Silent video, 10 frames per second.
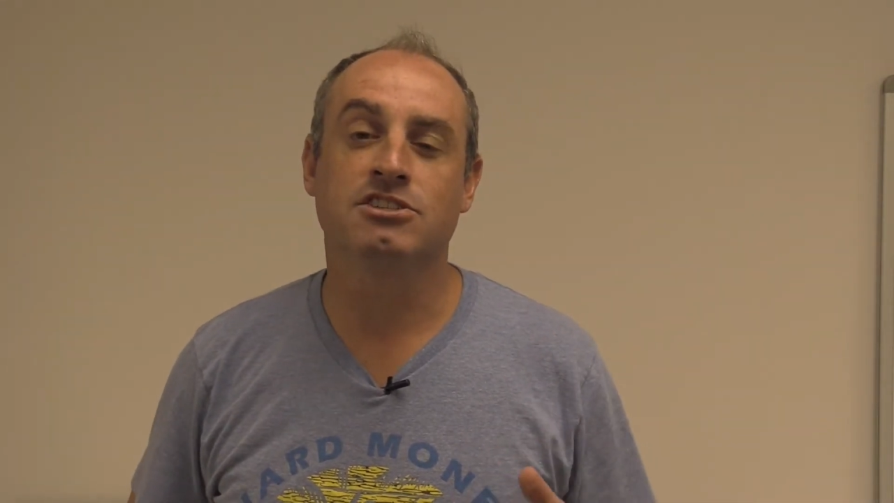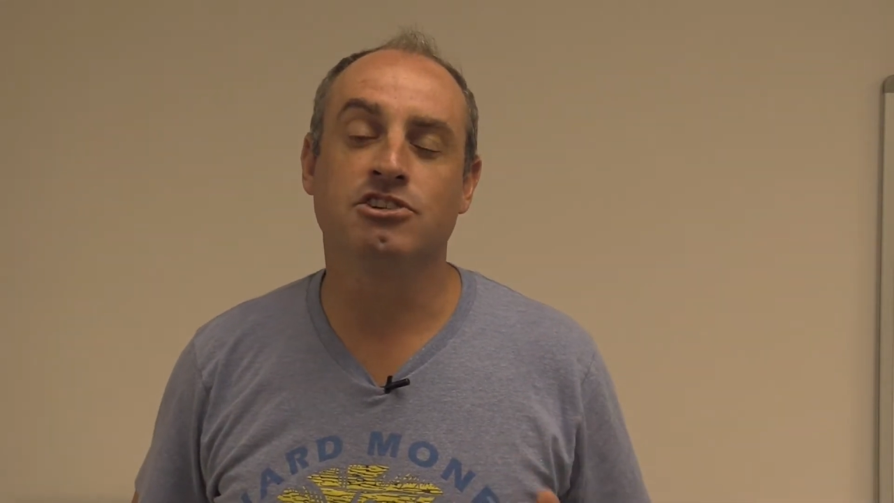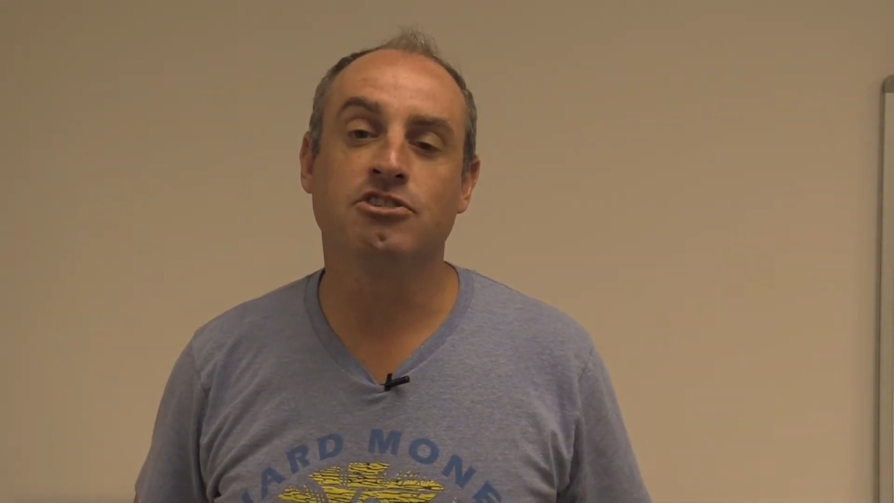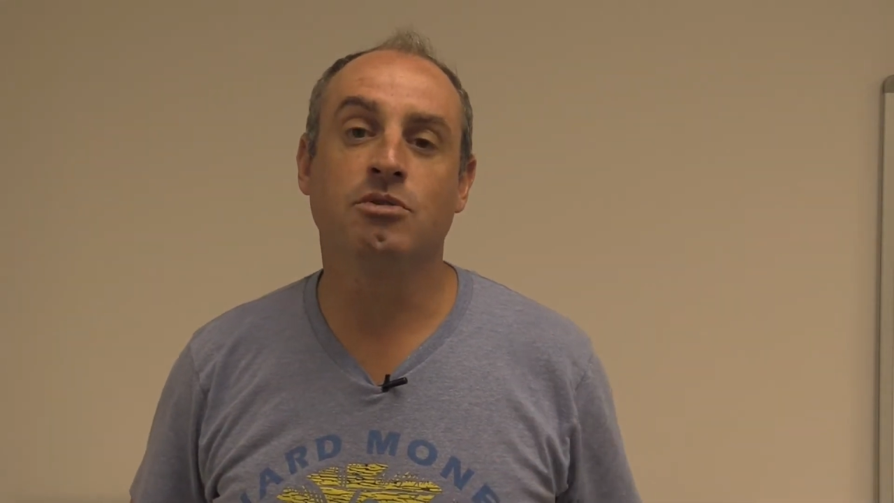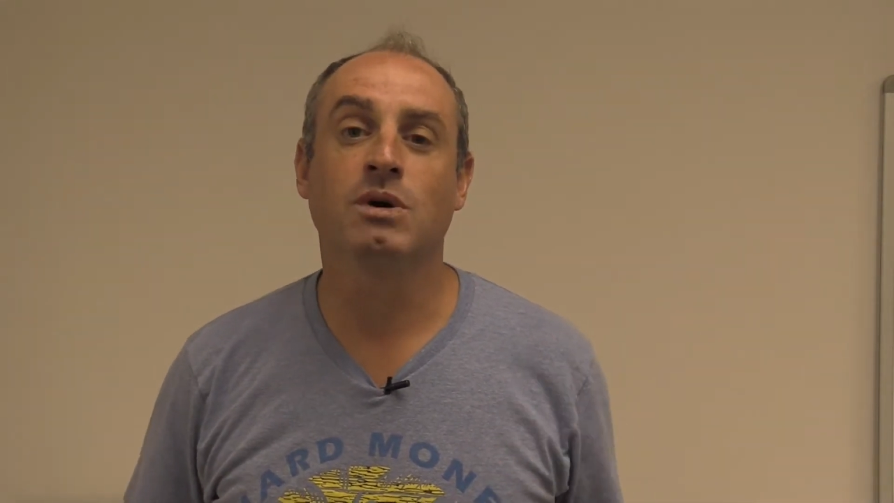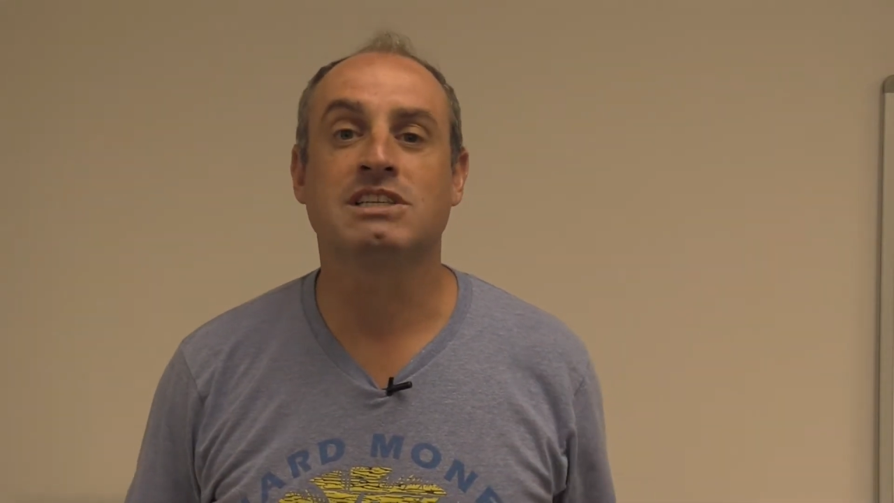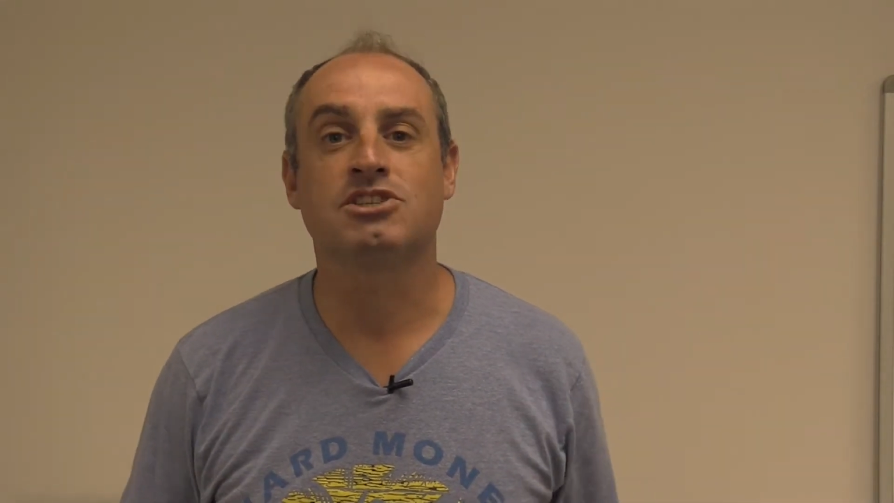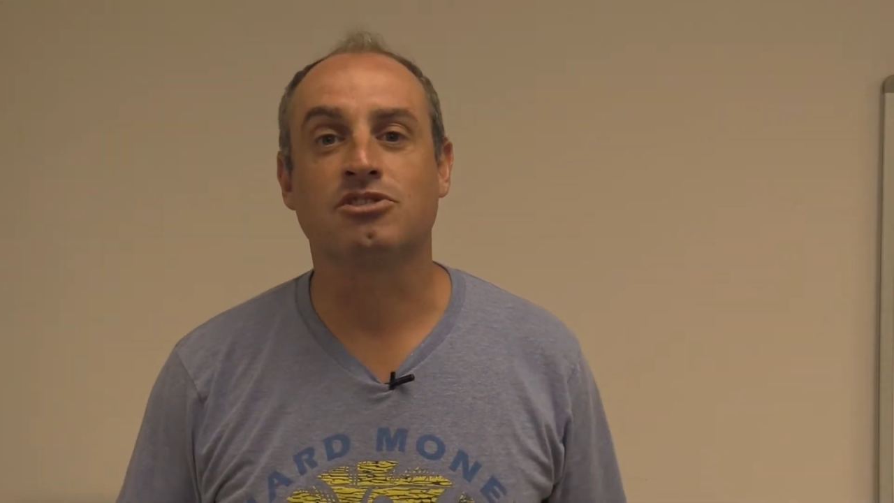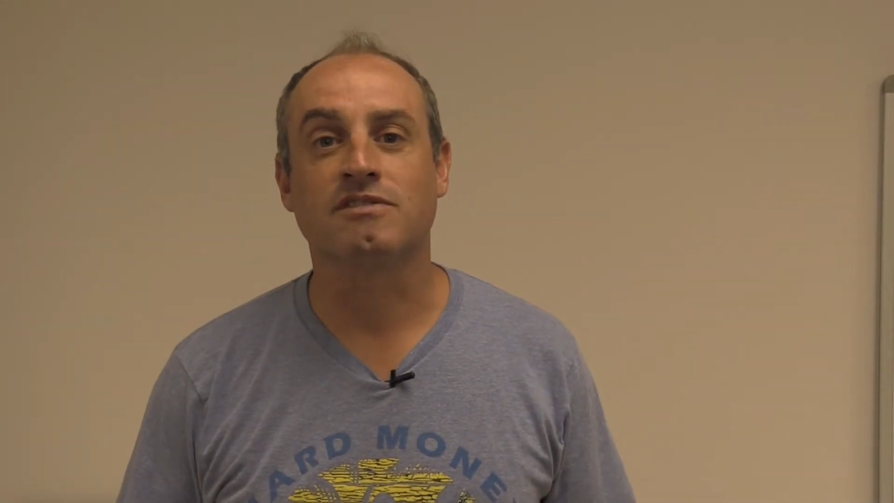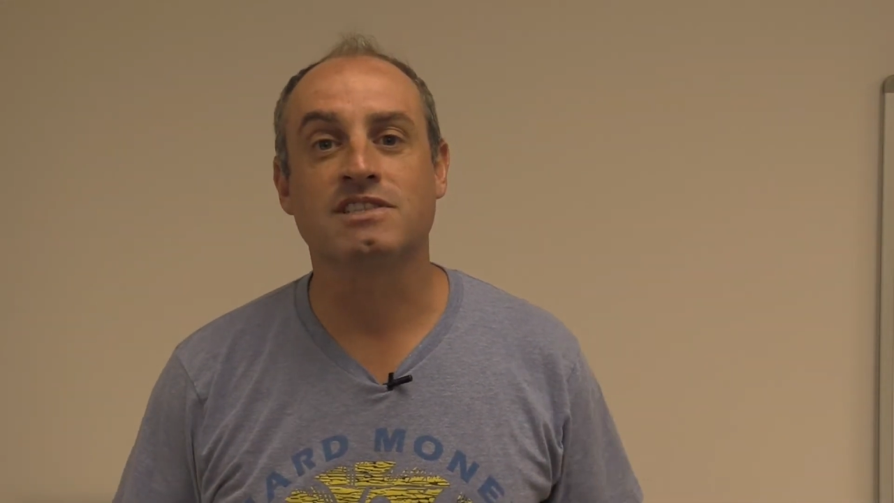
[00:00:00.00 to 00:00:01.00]
Do you know what
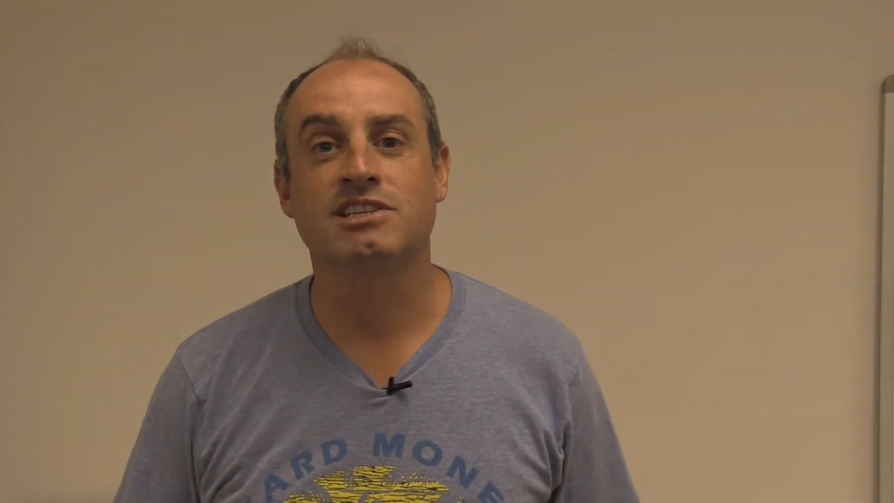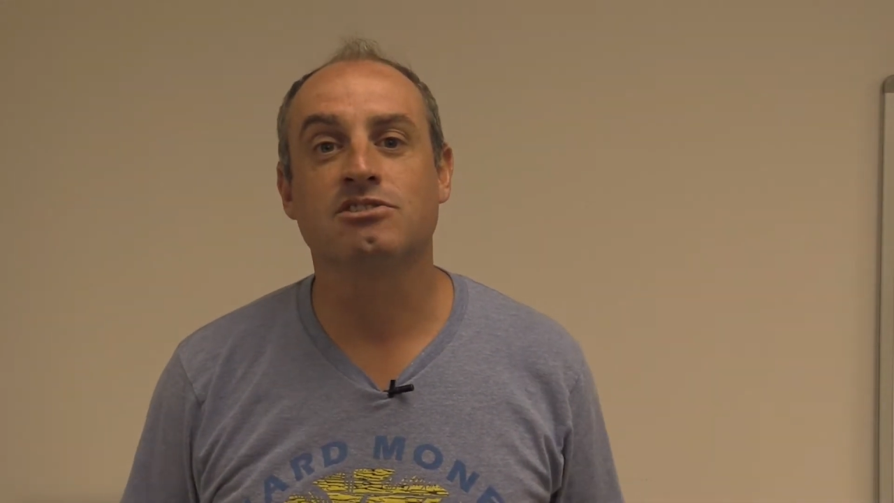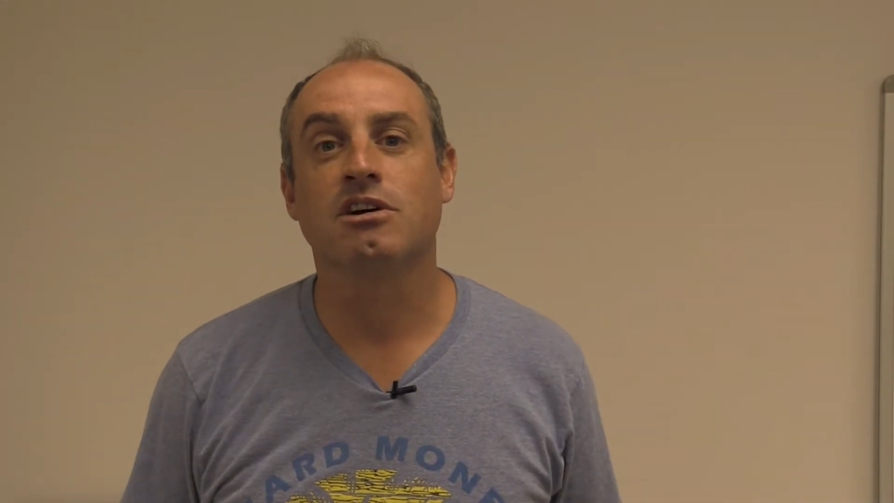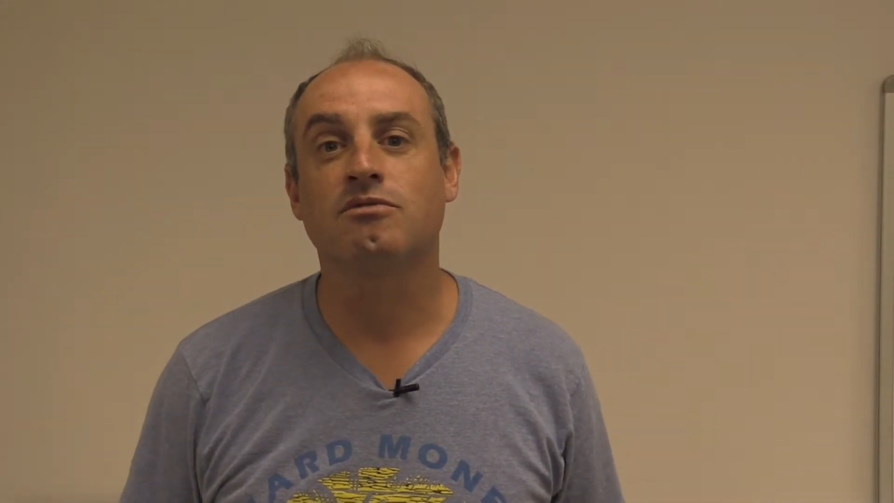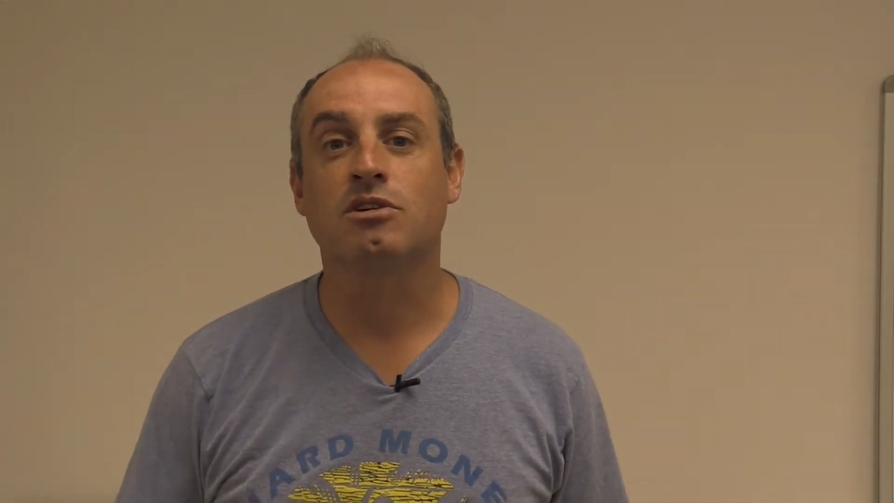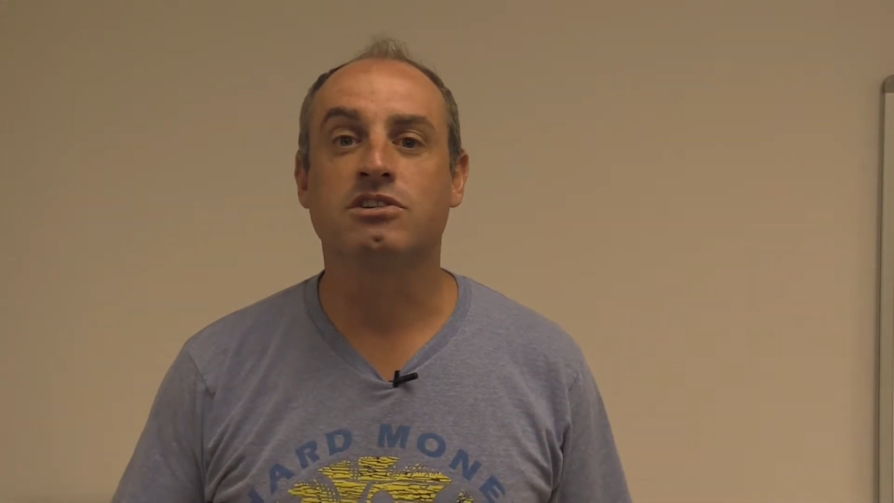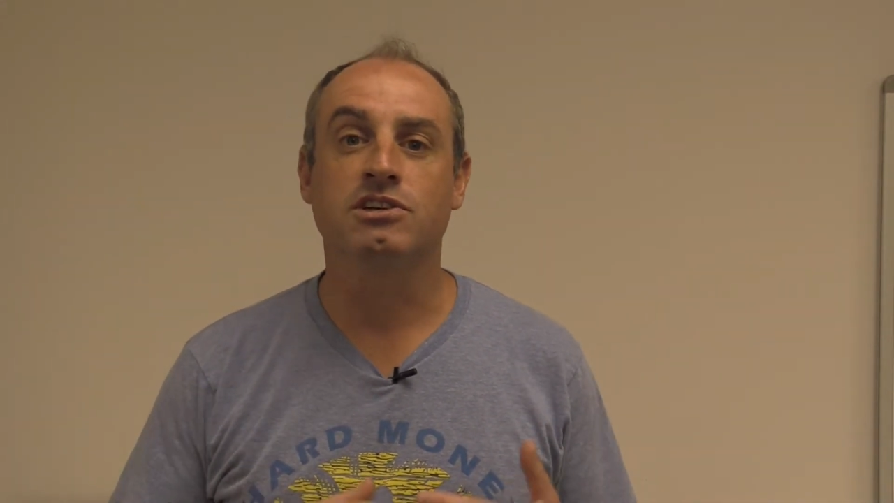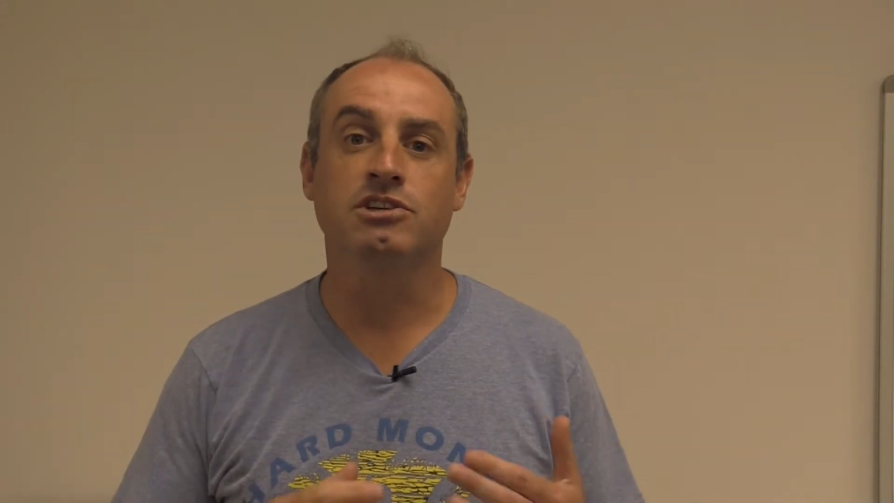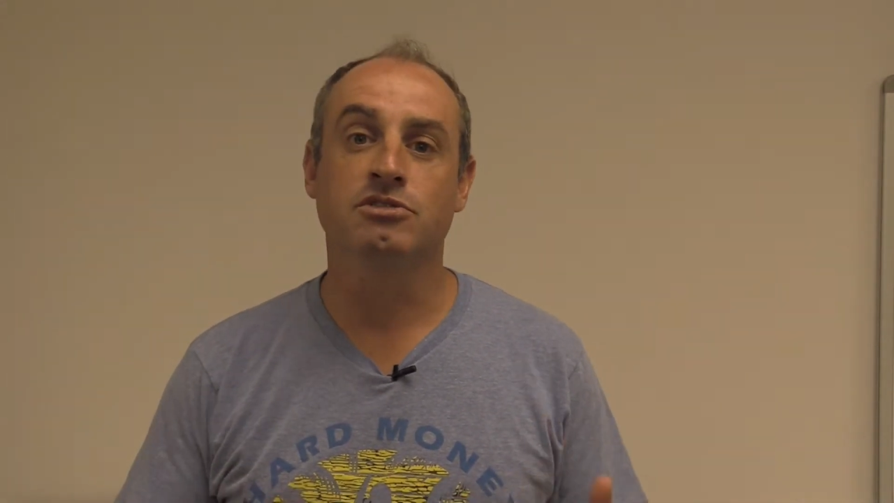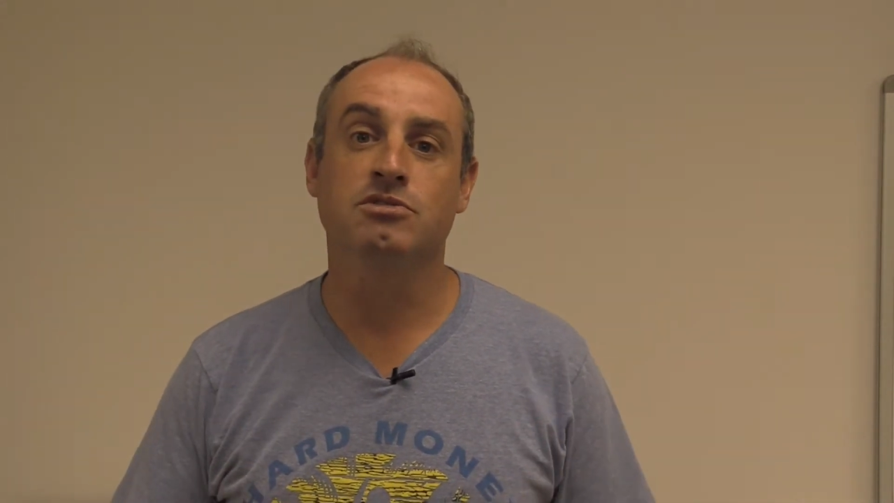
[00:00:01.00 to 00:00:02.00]
servicing software
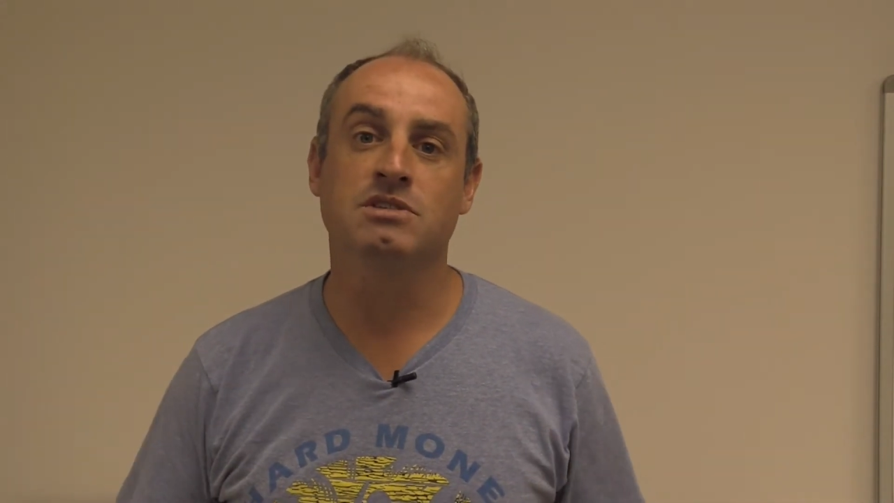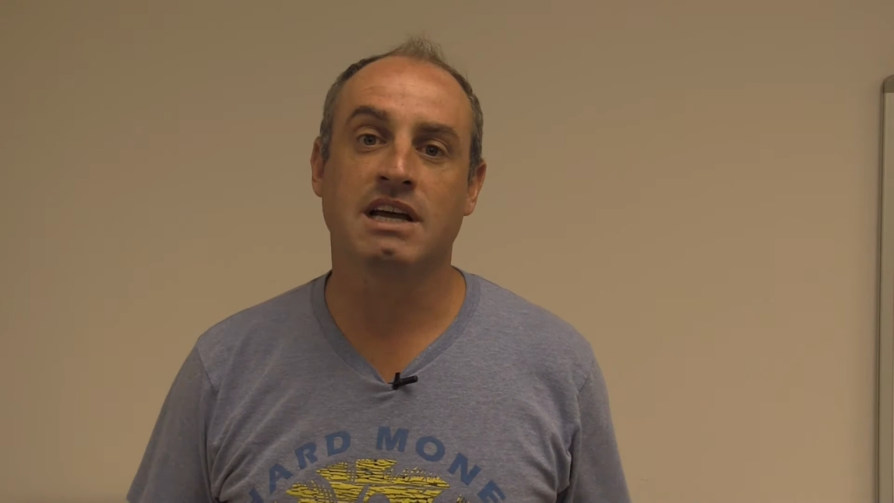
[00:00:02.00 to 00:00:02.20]
to use